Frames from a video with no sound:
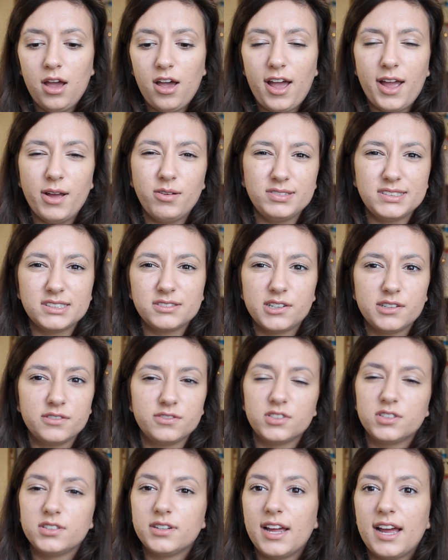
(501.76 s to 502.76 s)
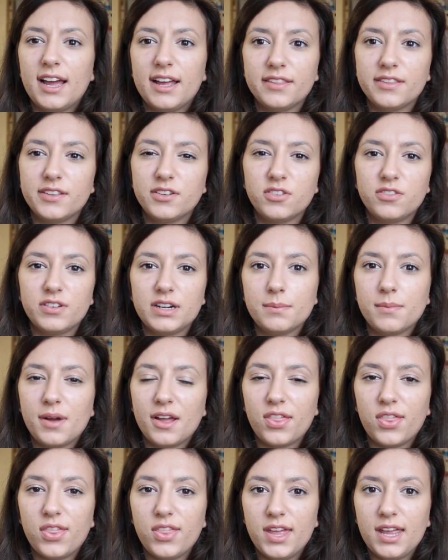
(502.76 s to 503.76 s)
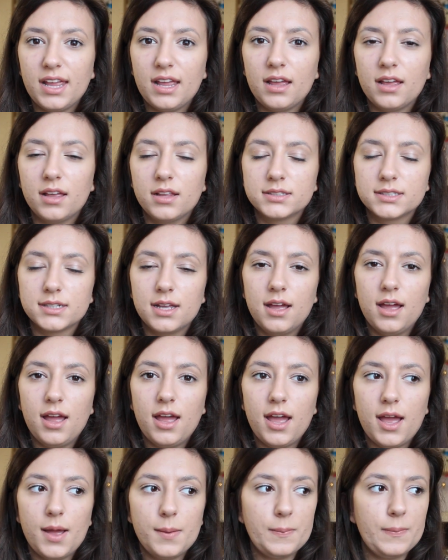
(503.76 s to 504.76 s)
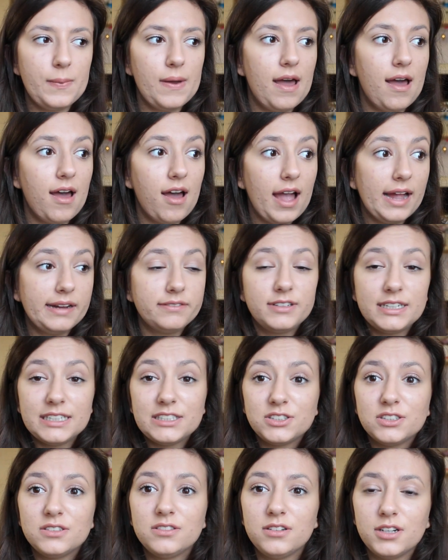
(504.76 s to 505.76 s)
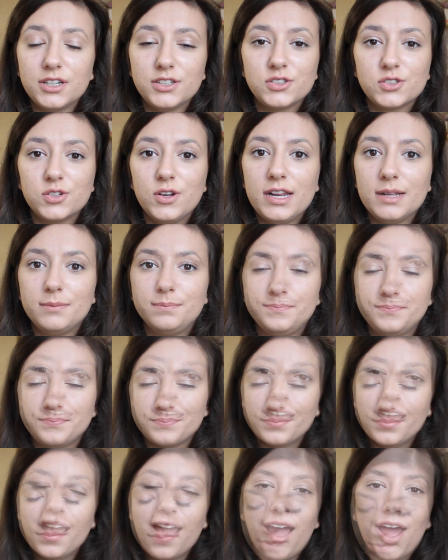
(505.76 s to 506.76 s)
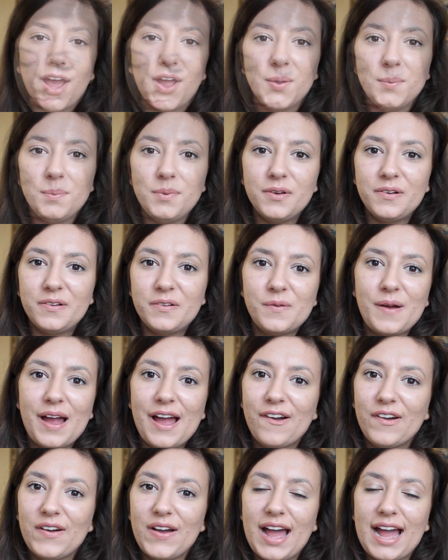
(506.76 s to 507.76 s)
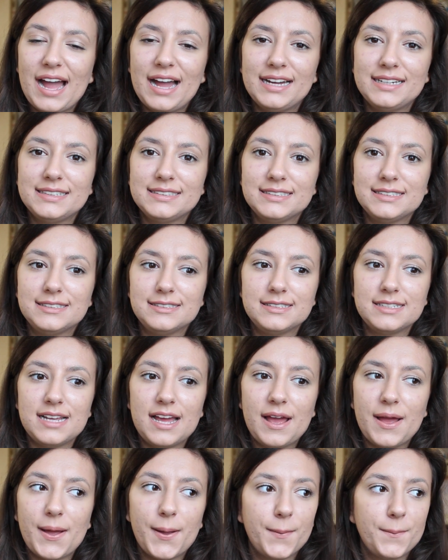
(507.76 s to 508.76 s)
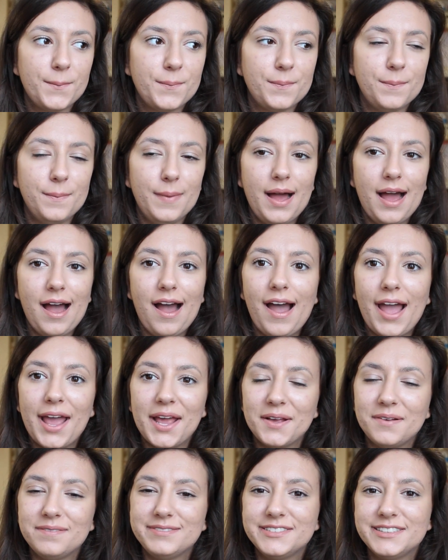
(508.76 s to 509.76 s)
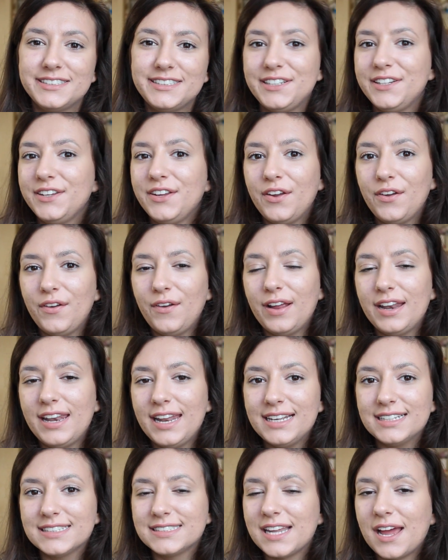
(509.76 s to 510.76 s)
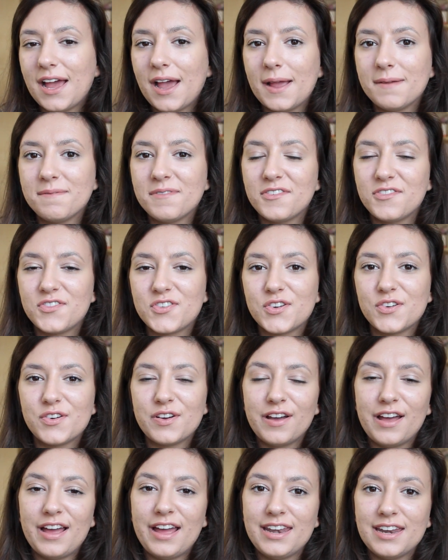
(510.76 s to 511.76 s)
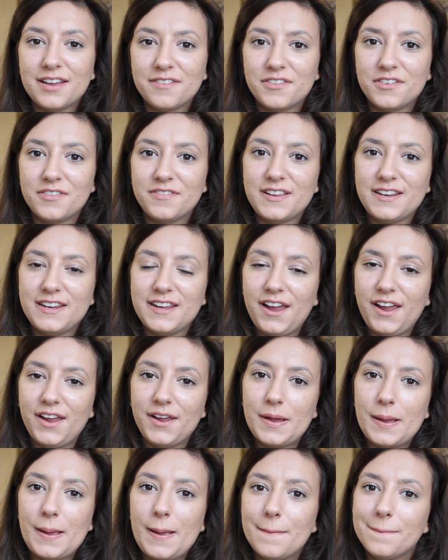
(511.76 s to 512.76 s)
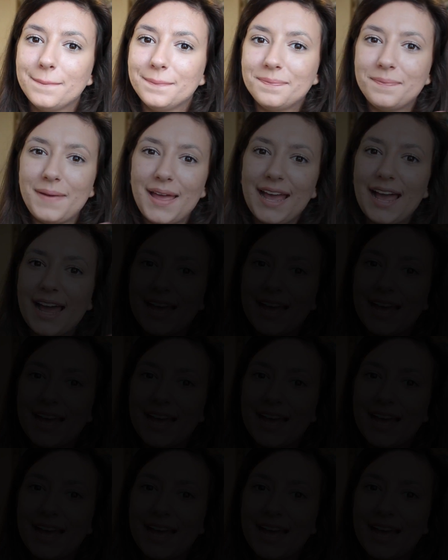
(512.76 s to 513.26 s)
I always kind of thought, nah, they're not really my thing, but I really do enjoy them. I hope you're well and I will see you next time for another video. Bye